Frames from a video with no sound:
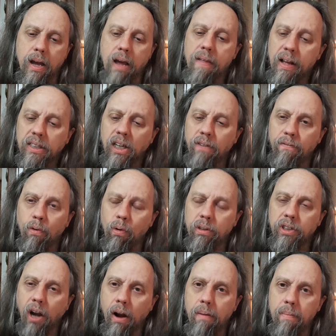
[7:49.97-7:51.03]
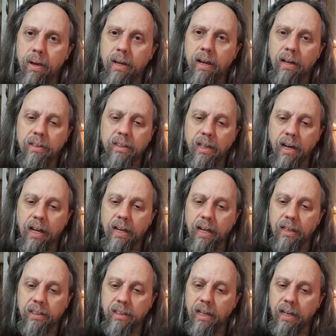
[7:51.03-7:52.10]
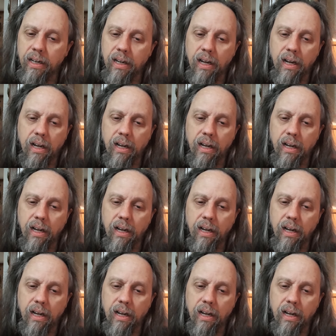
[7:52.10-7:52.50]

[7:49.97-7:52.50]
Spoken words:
And that's unfortunate because, like I said,